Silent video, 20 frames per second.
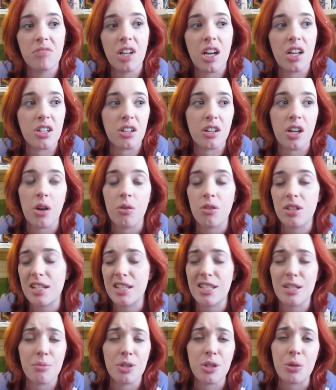I don't know,
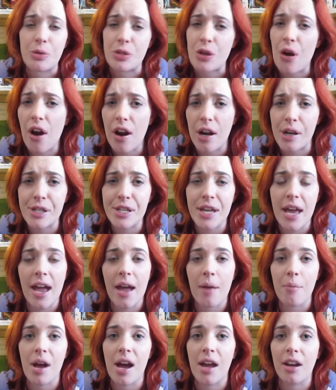did something to his heart
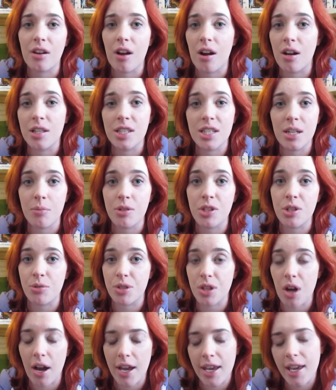um, and it caused him to
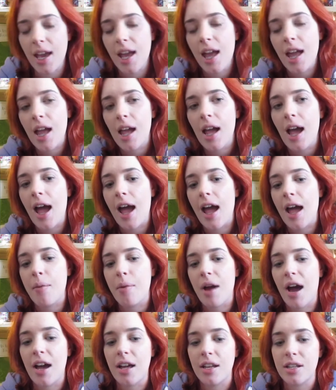die
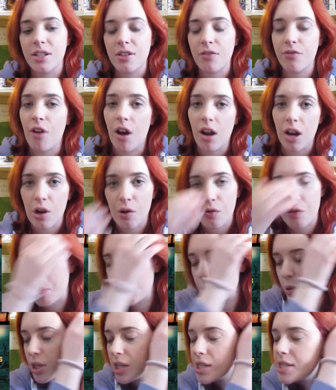um, and fall
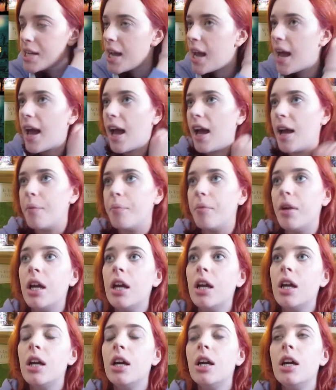overboard. Um,
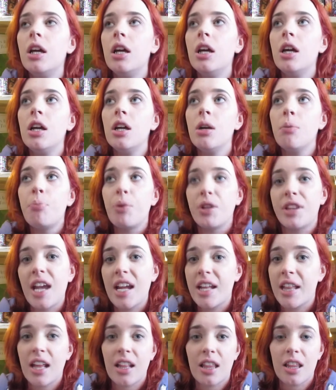but
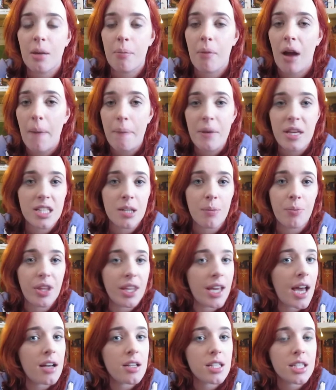they think that there might be
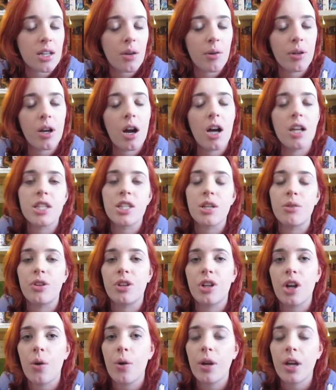something else going on, so
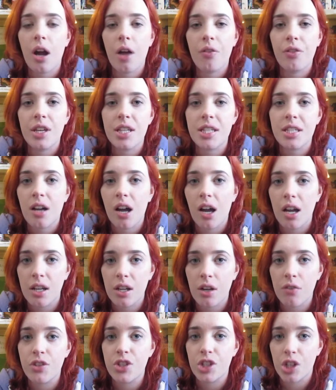they're going on this kind
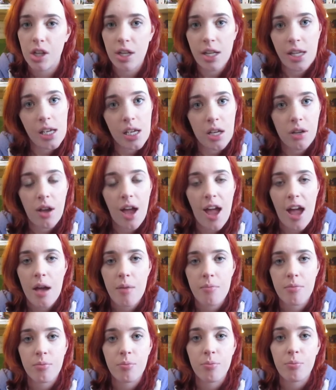of journey
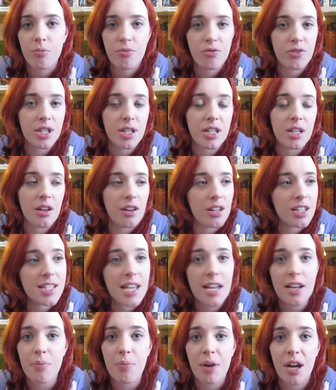um, to
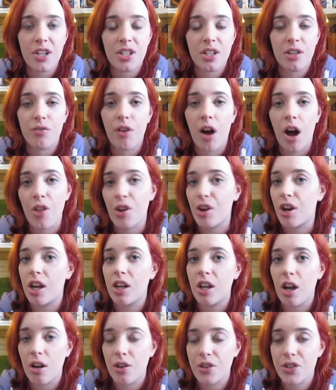say goodbye to their father
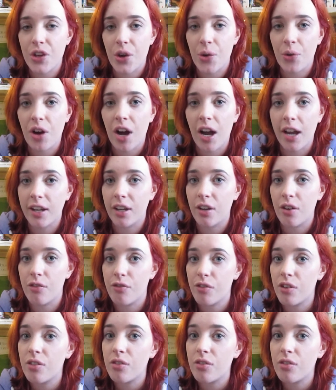and also kind of